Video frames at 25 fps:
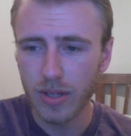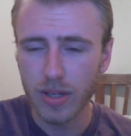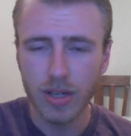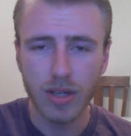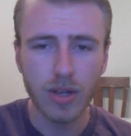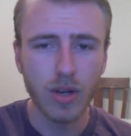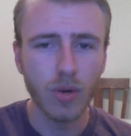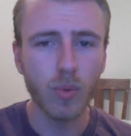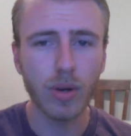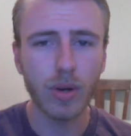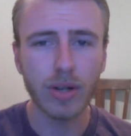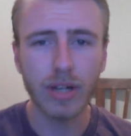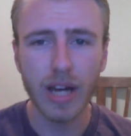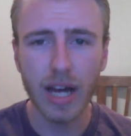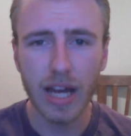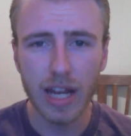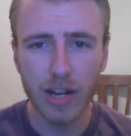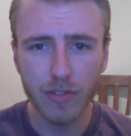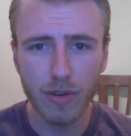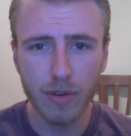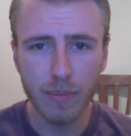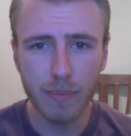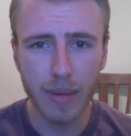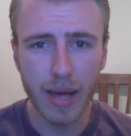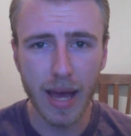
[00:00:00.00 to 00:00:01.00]
what kind of
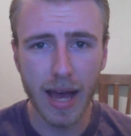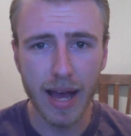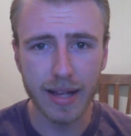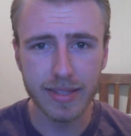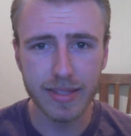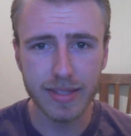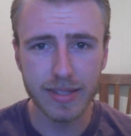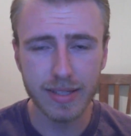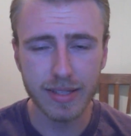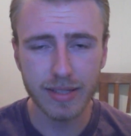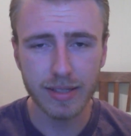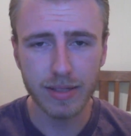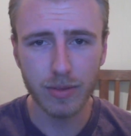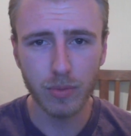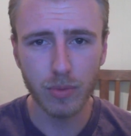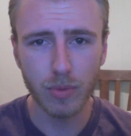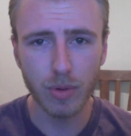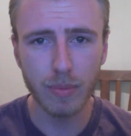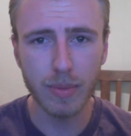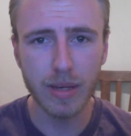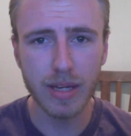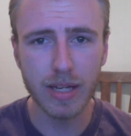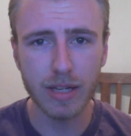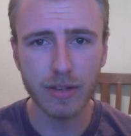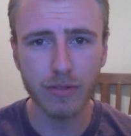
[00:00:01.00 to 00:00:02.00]
impact we're
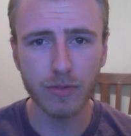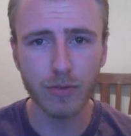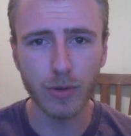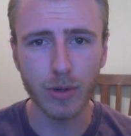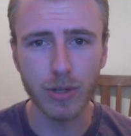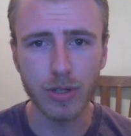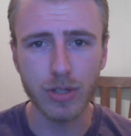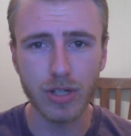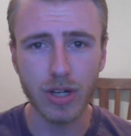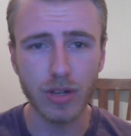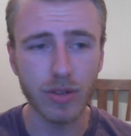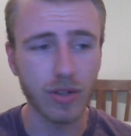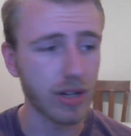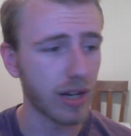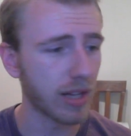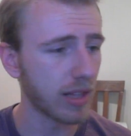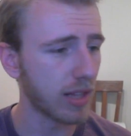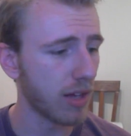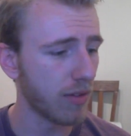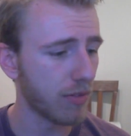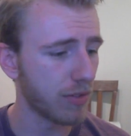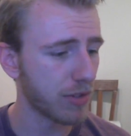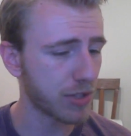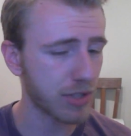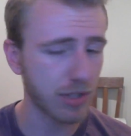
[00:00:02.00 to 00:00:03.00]
making for each other. I
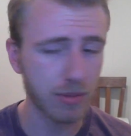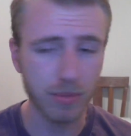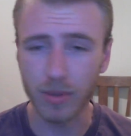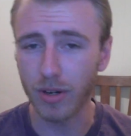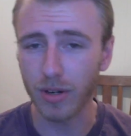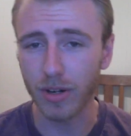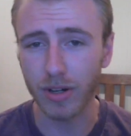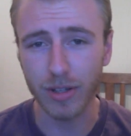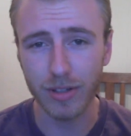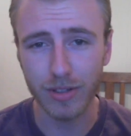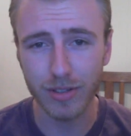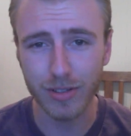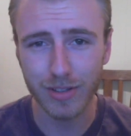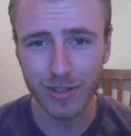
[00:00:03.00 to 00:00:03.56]
love this community.